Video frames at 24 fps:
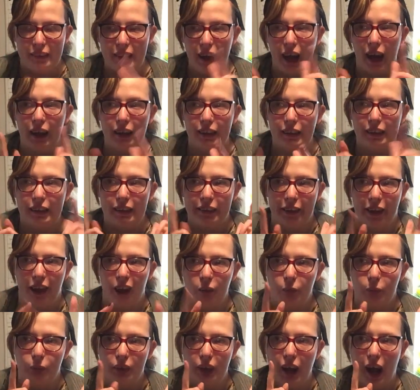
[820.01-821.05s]
Dad,
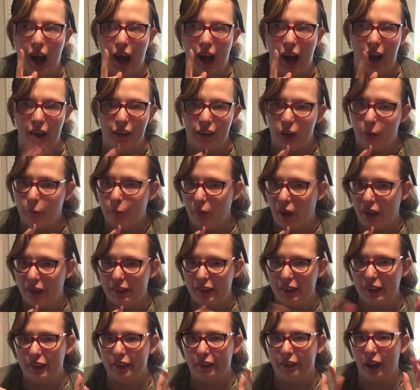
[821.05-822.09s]
Debs, and my
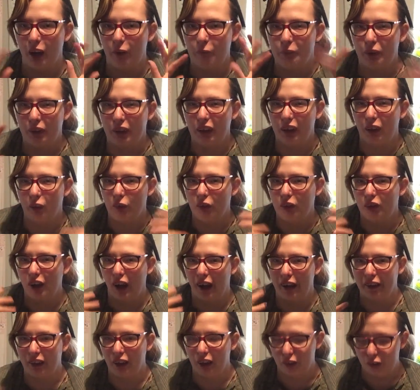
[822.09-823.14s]
sister, because it was
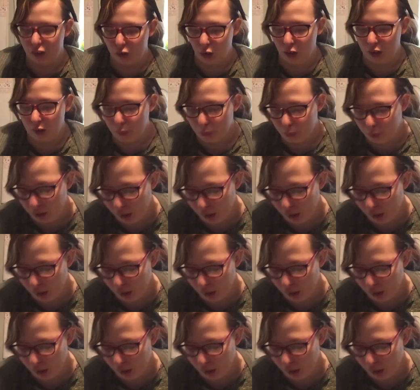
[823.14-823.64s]
like a joint